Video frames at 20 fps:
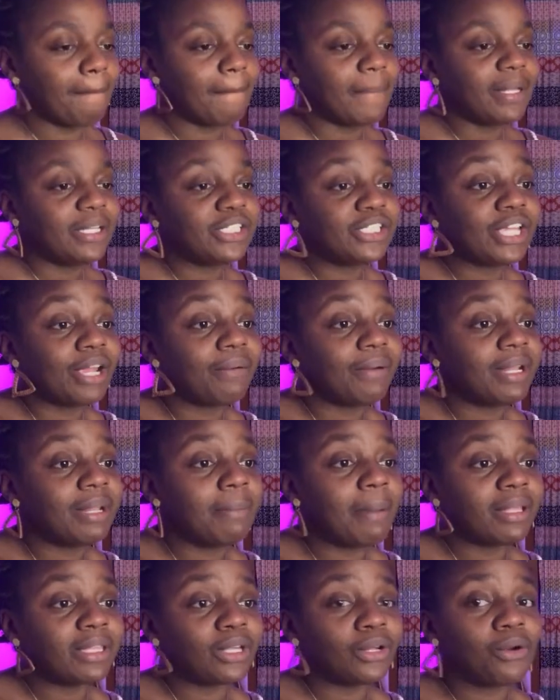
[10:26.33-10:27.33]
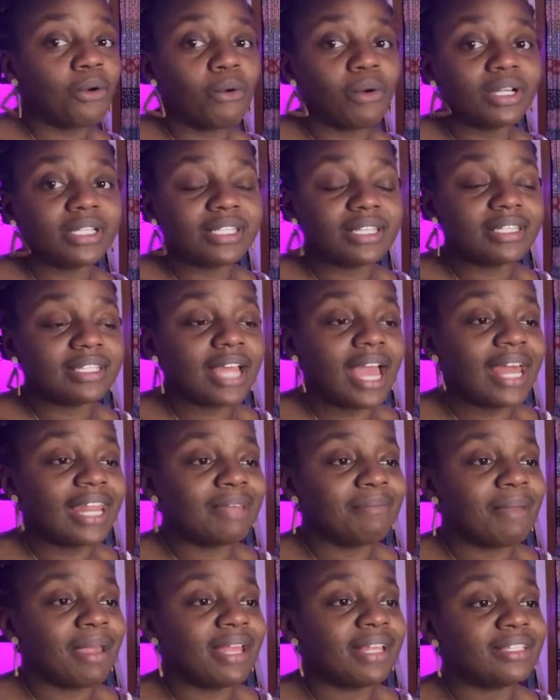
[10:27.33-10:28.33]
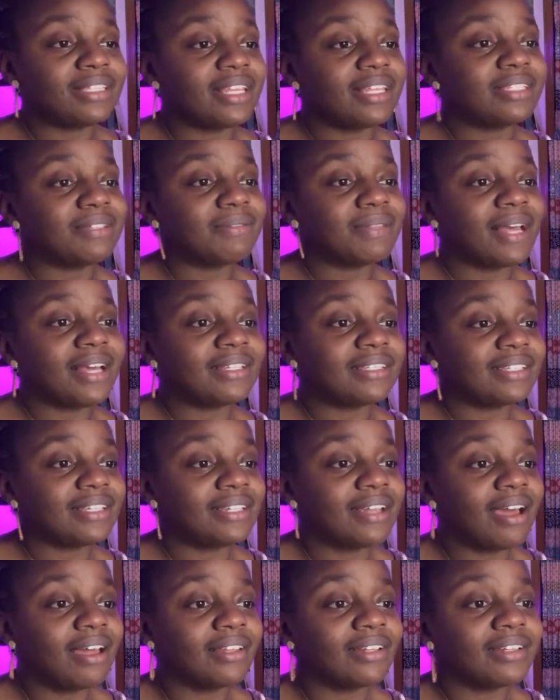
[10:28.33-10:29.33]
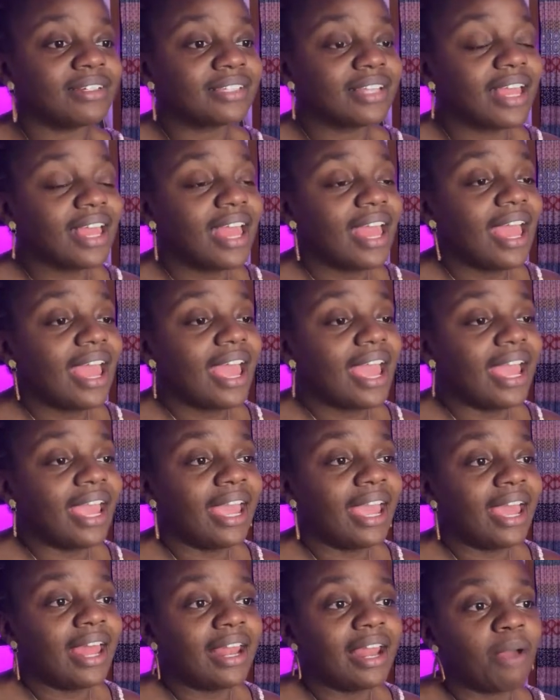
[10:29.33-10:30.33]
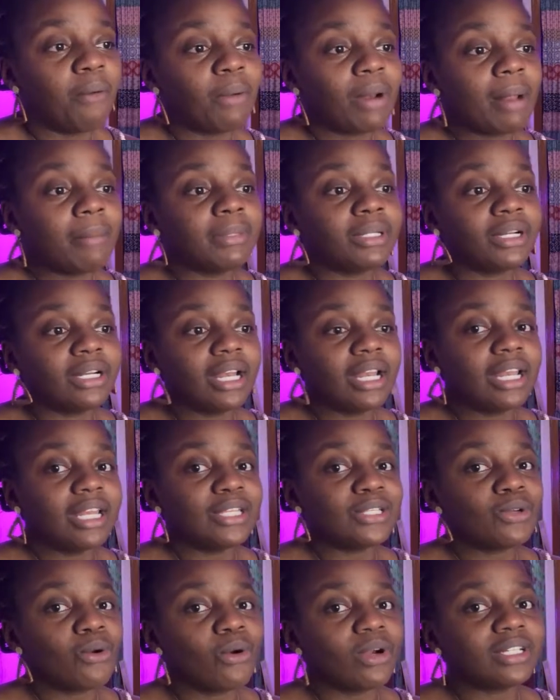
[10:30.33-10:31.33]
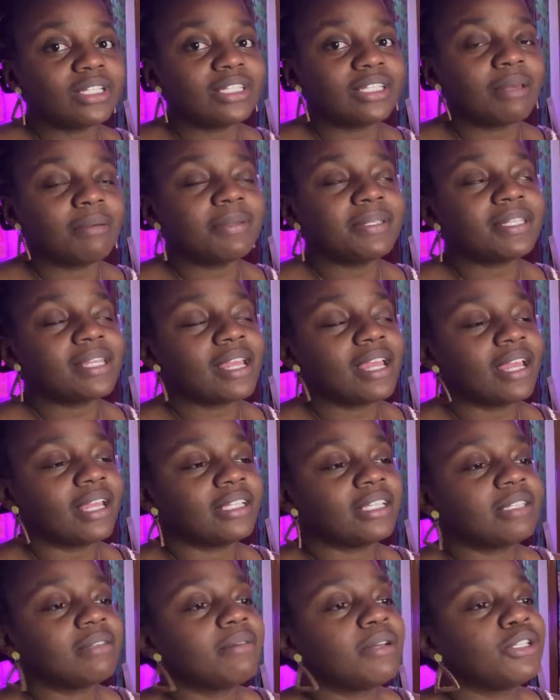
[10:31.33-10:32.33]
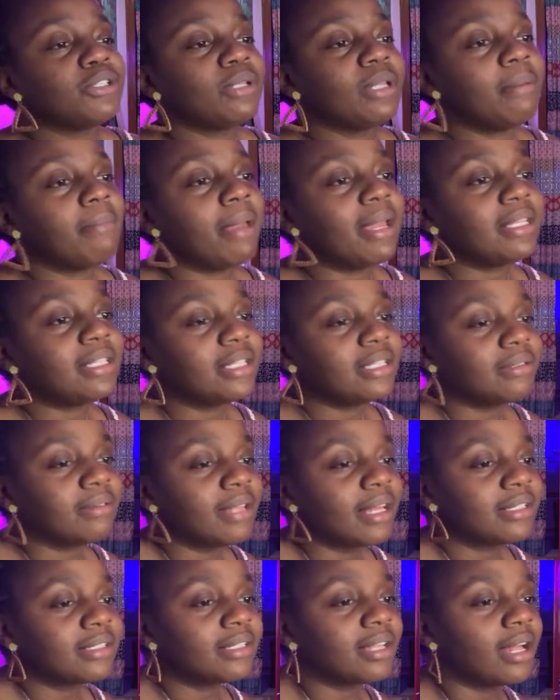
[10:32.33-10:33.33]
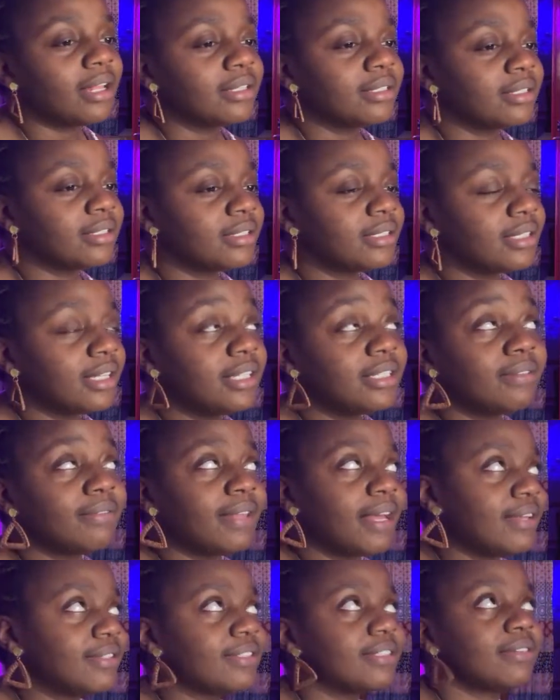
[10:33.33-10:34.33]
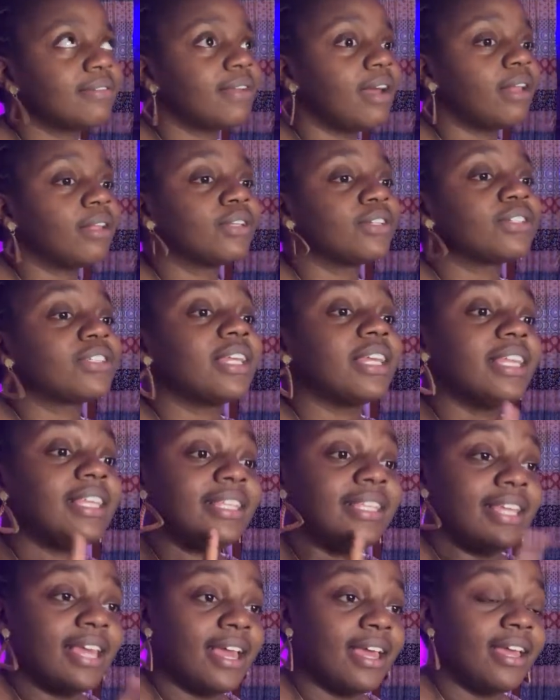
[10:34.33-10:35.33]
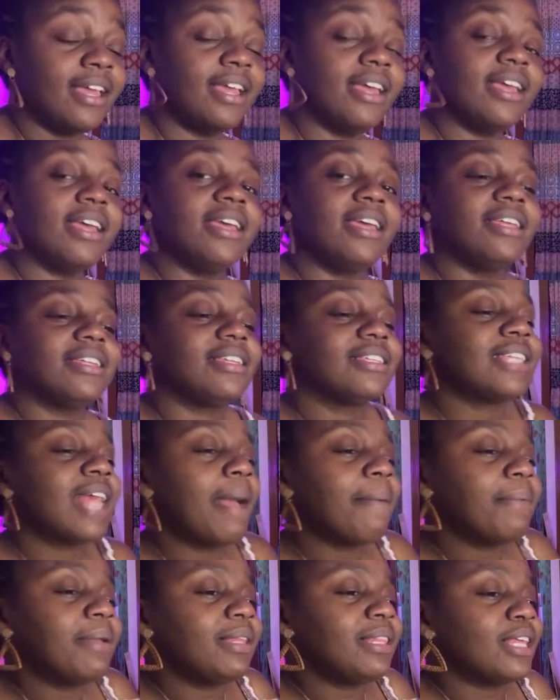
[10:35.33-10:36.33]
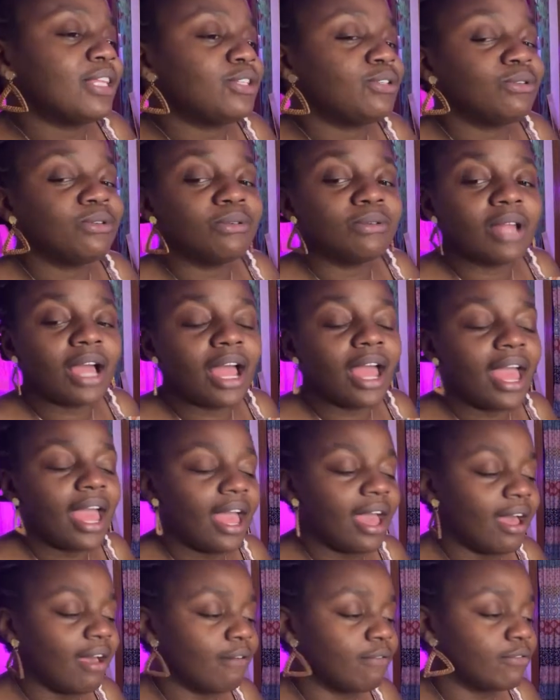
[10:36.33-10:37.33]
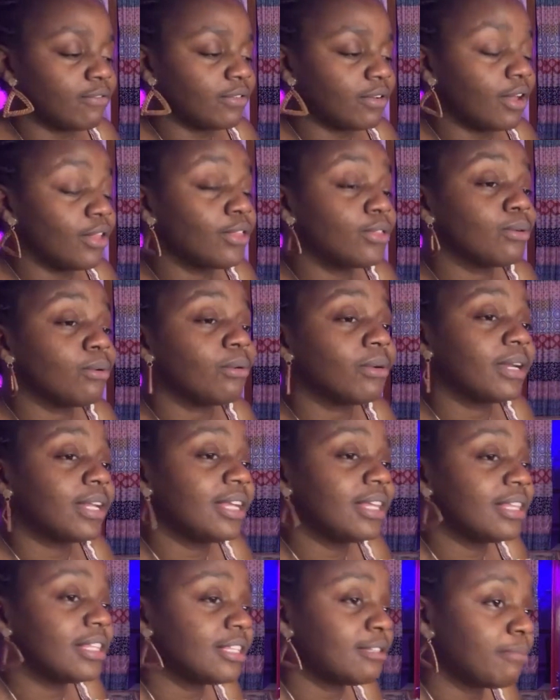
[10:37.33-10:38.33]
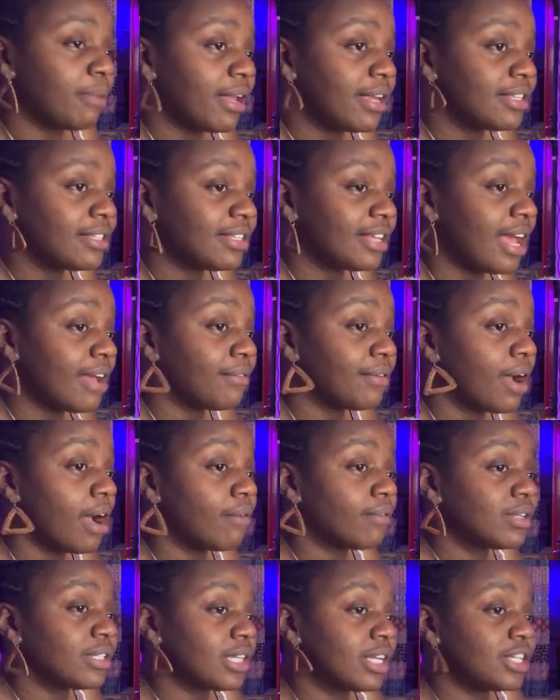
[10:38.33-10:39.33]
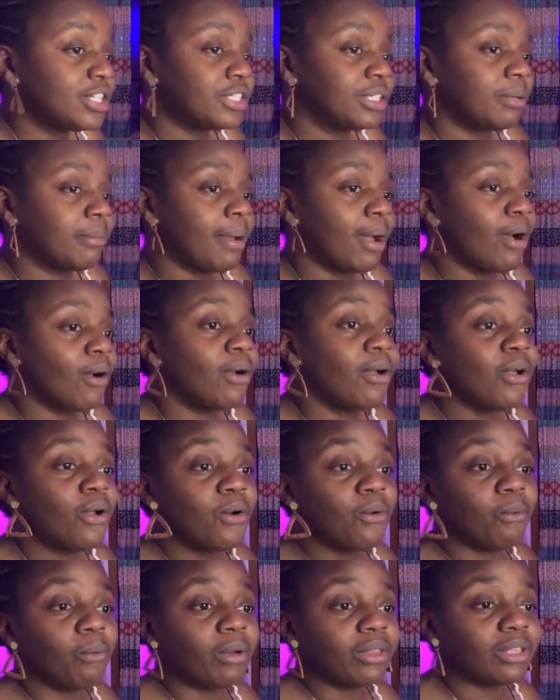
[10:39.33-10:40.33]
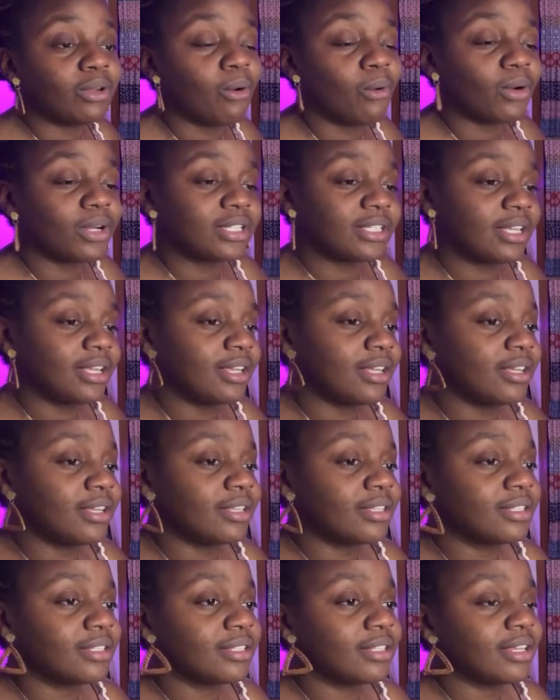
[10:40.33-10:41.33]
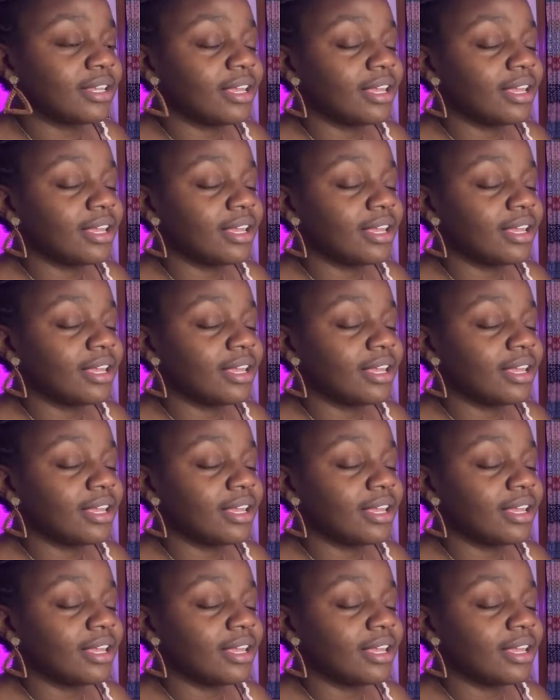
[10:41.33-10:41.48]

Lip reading: sharing about their courses and how they made tens of thousands of dollars. And what I'm learning in these courses, they be saying just because you didn't make tens of thousands of dollars yet, does not mean that you do not have authority in the space to have a conversation about what the course is